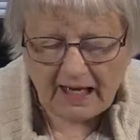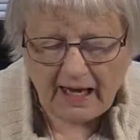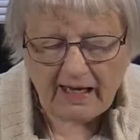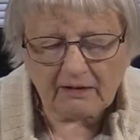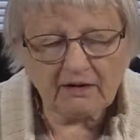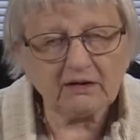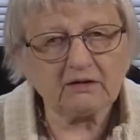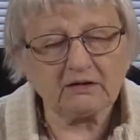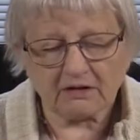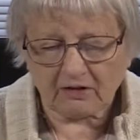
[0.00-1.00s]
highly
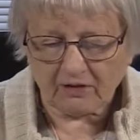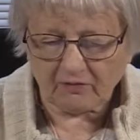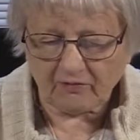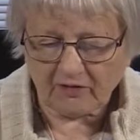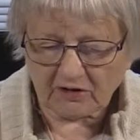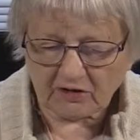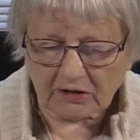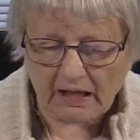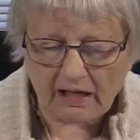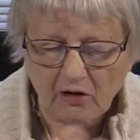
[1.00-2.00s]
addictive, it's a
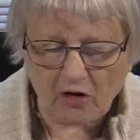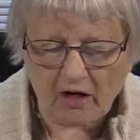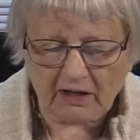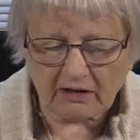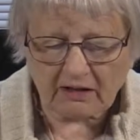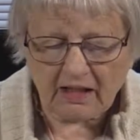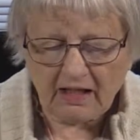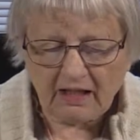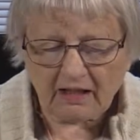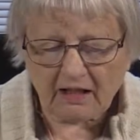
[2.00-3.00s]
narcotic,
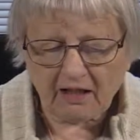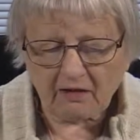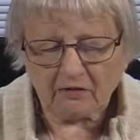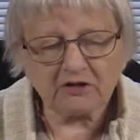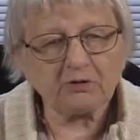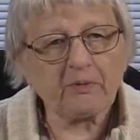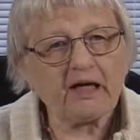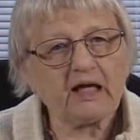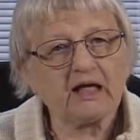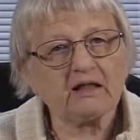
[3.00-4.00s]
it kills
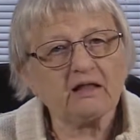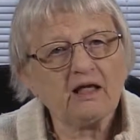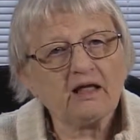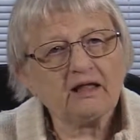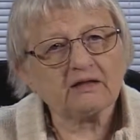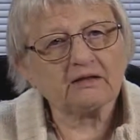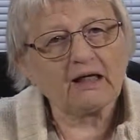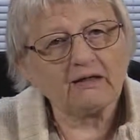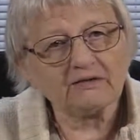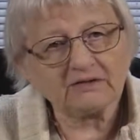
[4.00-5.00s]
pain, it
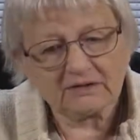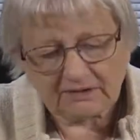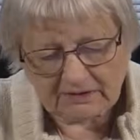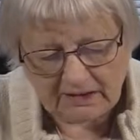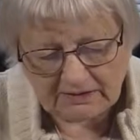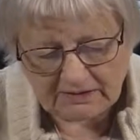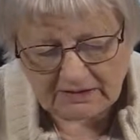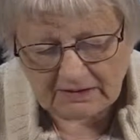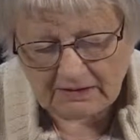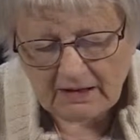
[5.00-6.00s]
dulls the
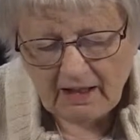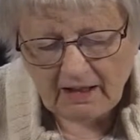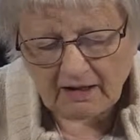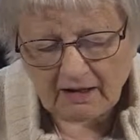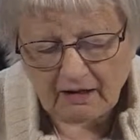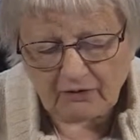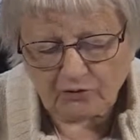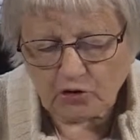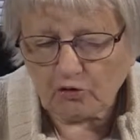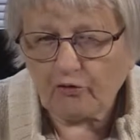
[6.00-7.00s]
senses, it
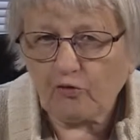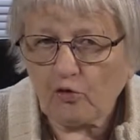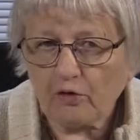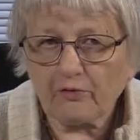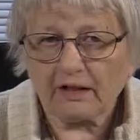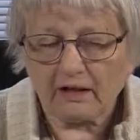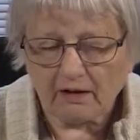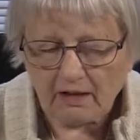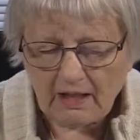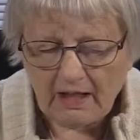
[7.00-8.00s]
gives
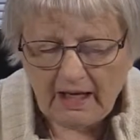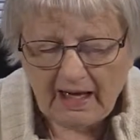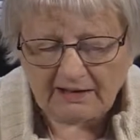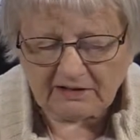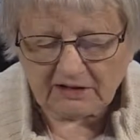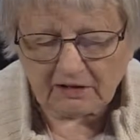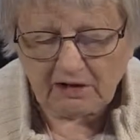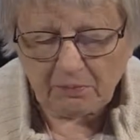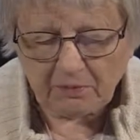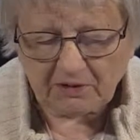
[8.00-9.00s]
euphoria and
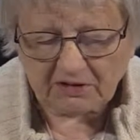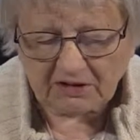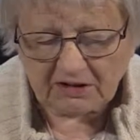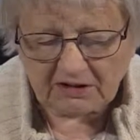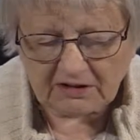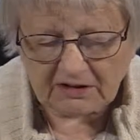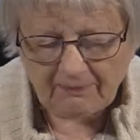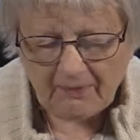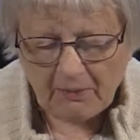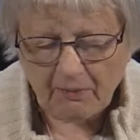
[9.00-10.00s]
sleeplessness,
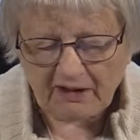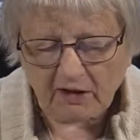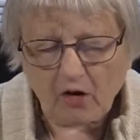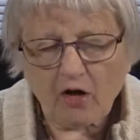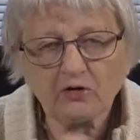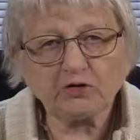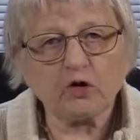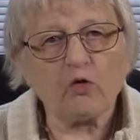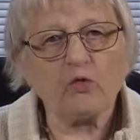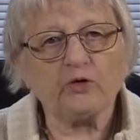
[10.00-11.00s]
but it
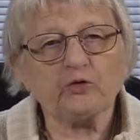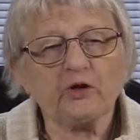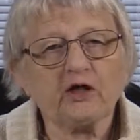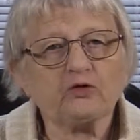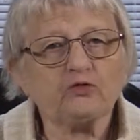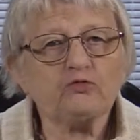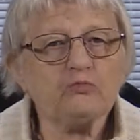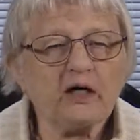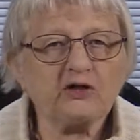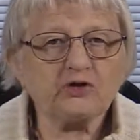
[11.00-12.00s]
also, when you get too
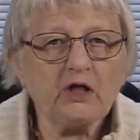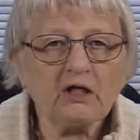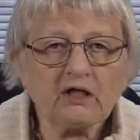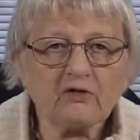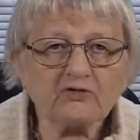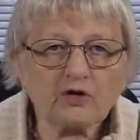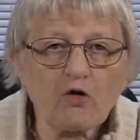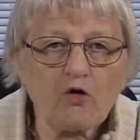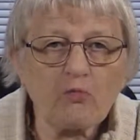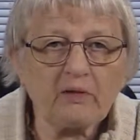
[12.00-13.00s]
much, gives
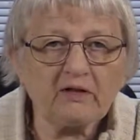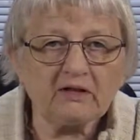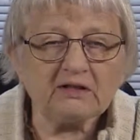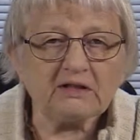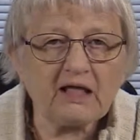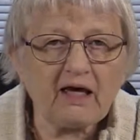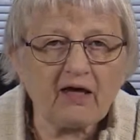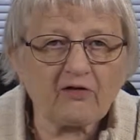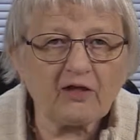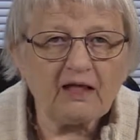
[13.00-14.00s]
coma and
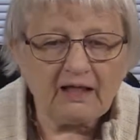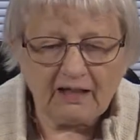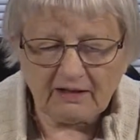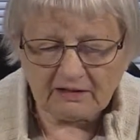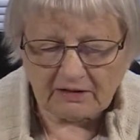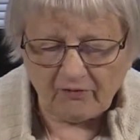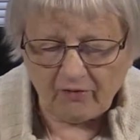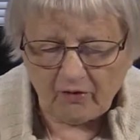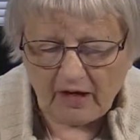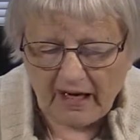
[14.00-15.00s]
death. It is a
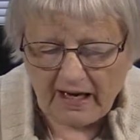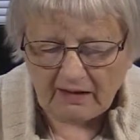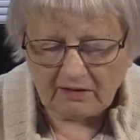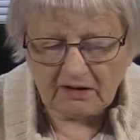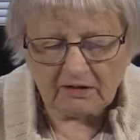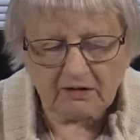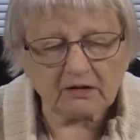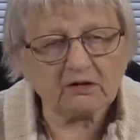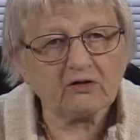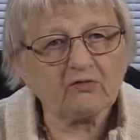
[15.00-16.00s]
very highly
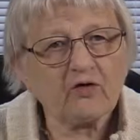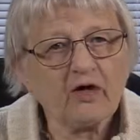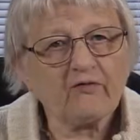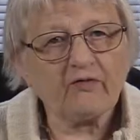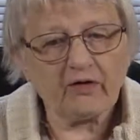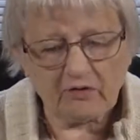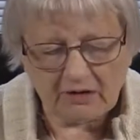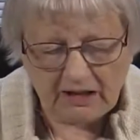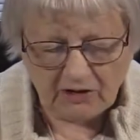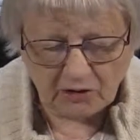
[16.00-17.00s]
addictive, very
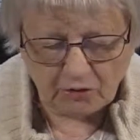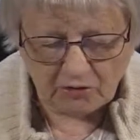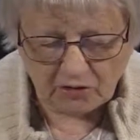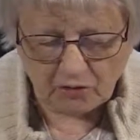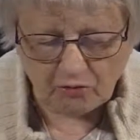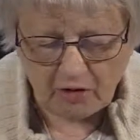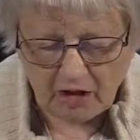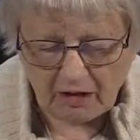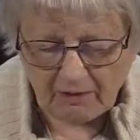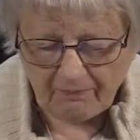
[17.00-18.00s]
dangerous
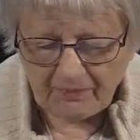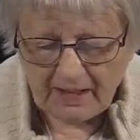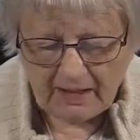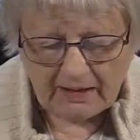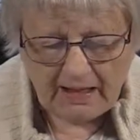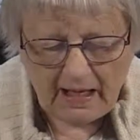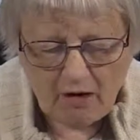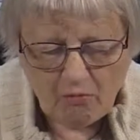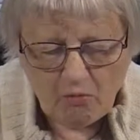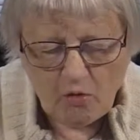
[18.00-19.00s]
drug.
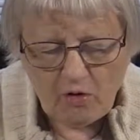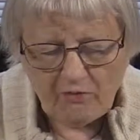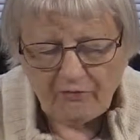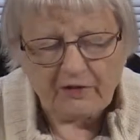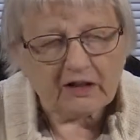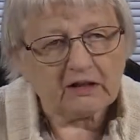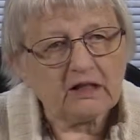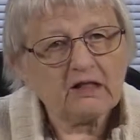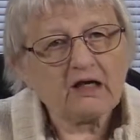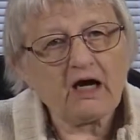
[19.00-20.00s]
Now,
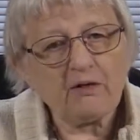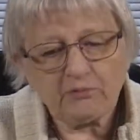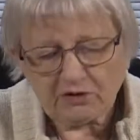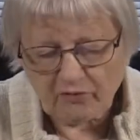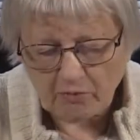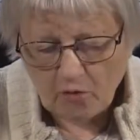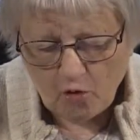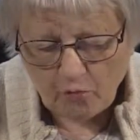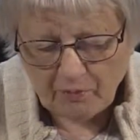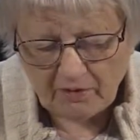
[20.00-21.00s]
morphine comes from
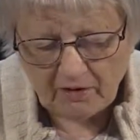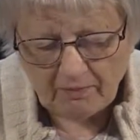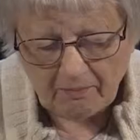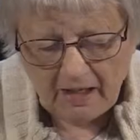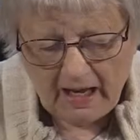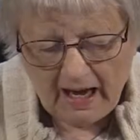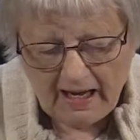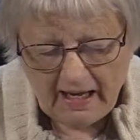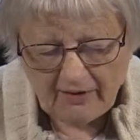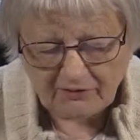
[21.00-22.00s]
opium.
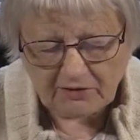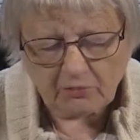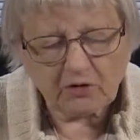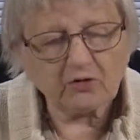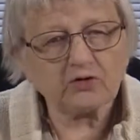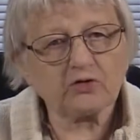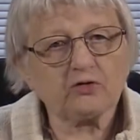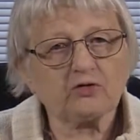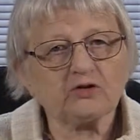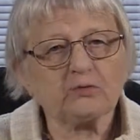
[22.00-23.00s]
I have some
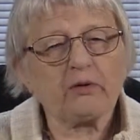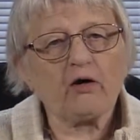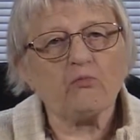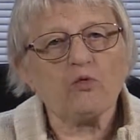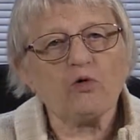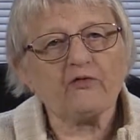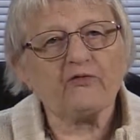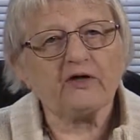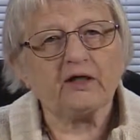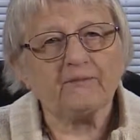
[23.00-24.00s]
concerns about
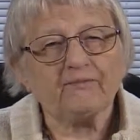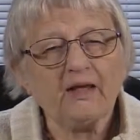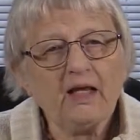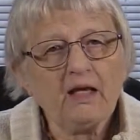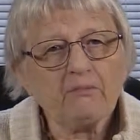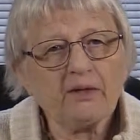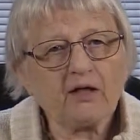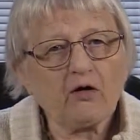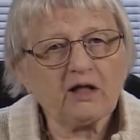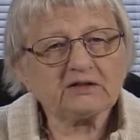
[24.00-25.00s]
morphine
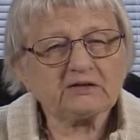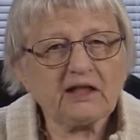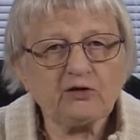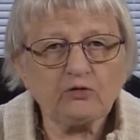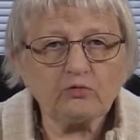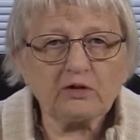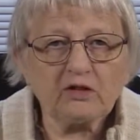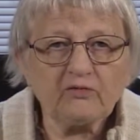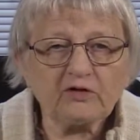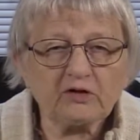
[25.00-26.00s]
because they do
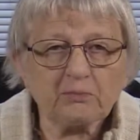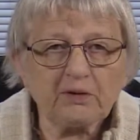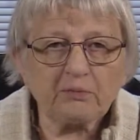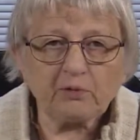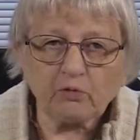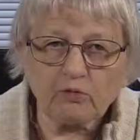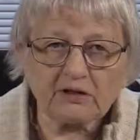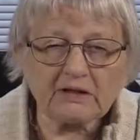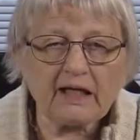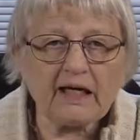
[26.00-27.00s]
give it to people who are
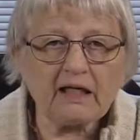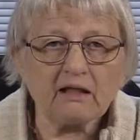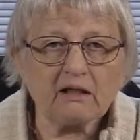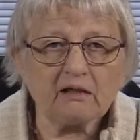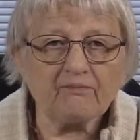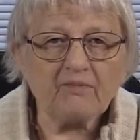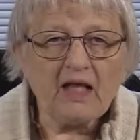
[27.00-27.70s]
dying.